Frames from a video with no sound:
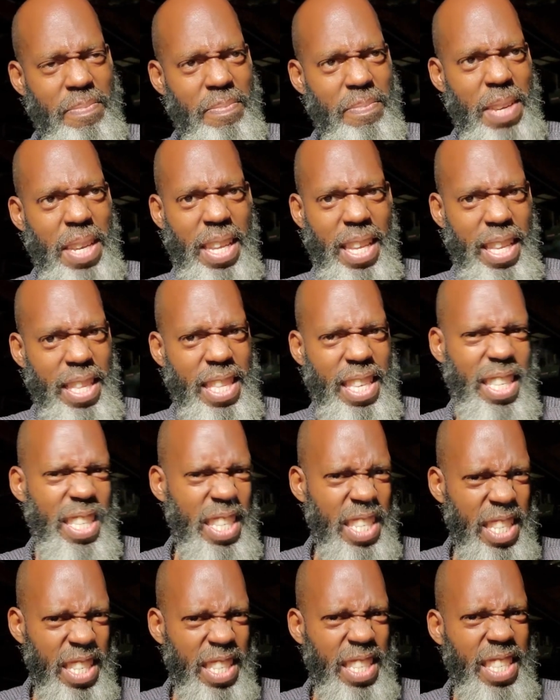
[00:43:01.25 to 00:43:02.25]
But
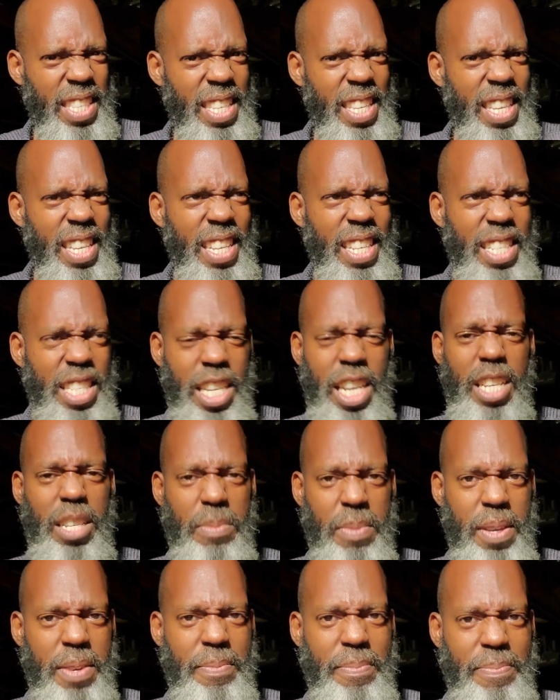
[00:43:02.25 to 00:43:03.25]
this is
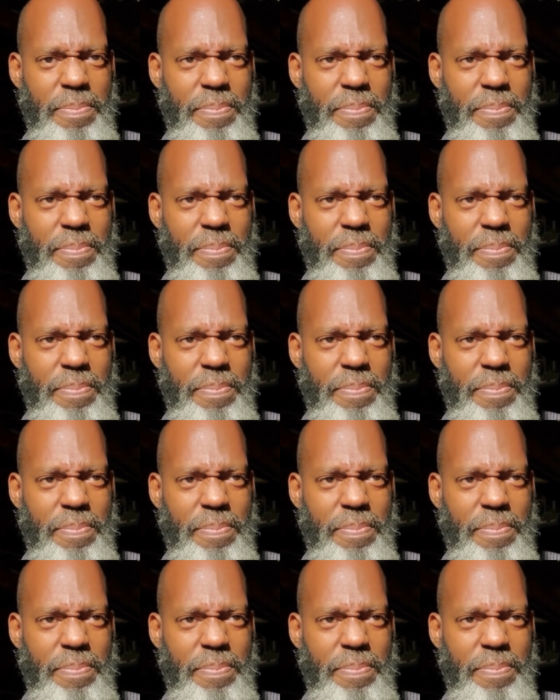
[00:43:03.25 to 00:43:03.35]
judgment.